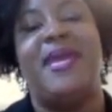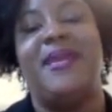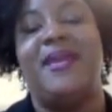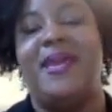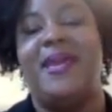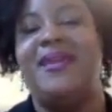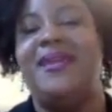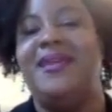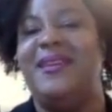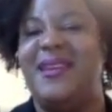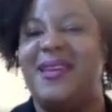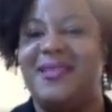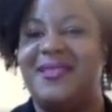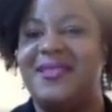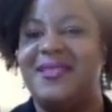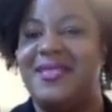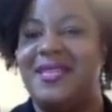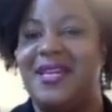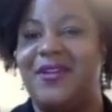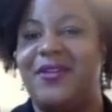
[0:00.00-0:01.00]
any
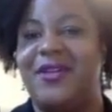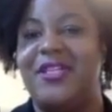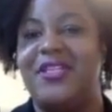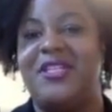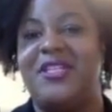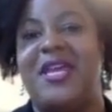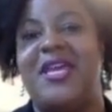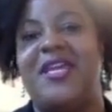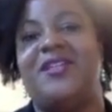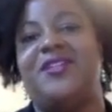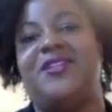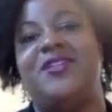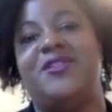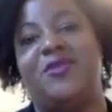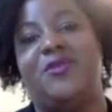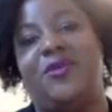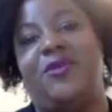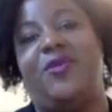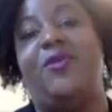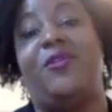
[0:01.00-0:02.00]
necessary changes
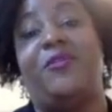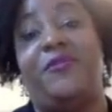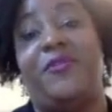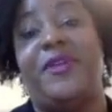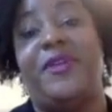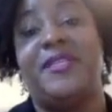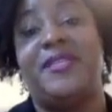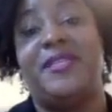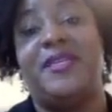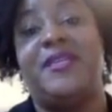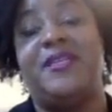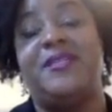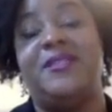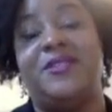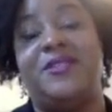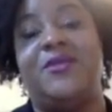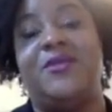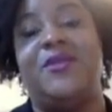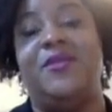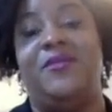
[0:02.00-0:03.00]
or fixing
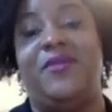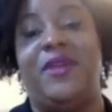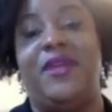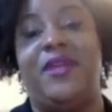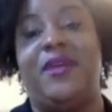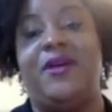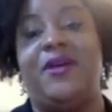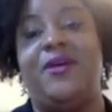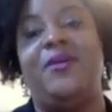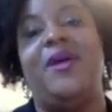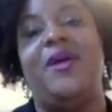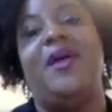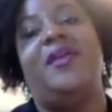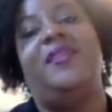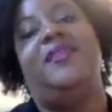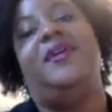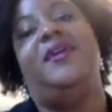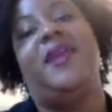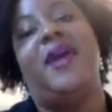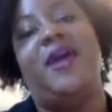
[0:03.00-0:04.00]
to the video,
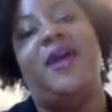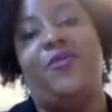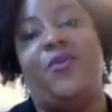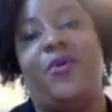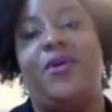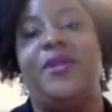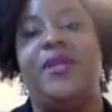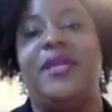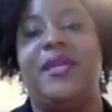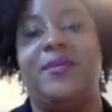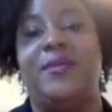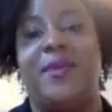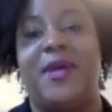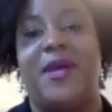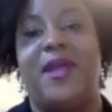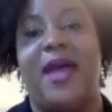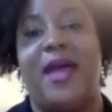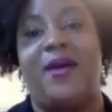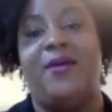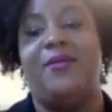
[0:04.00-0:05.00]
then I will
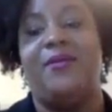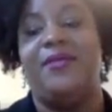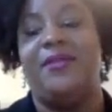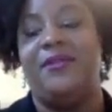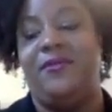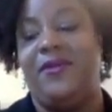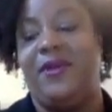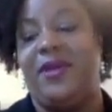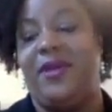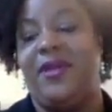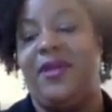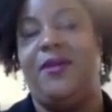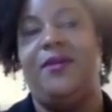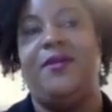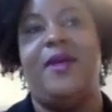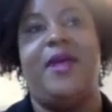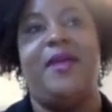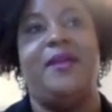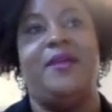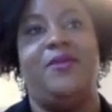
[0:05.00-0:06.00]
email out the
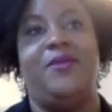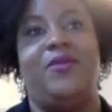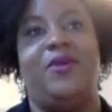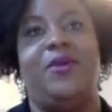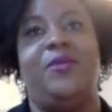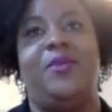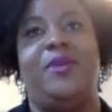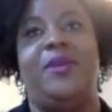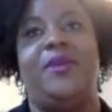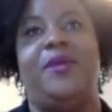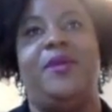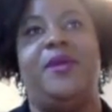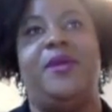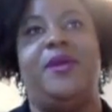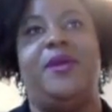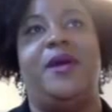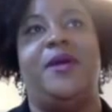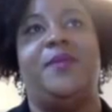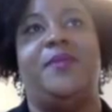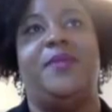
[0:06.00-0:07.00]
video, and it will be
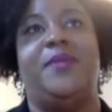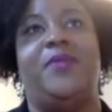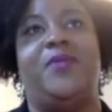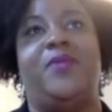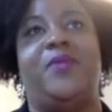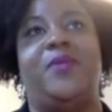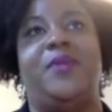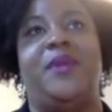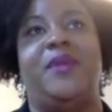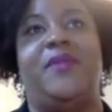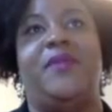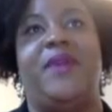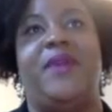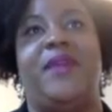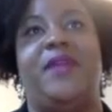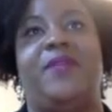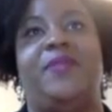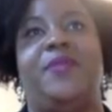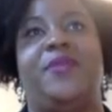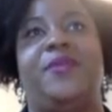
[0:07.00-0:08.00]

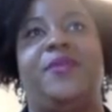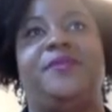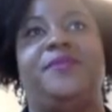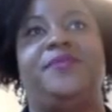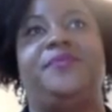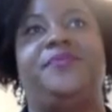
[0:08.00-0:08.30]
available.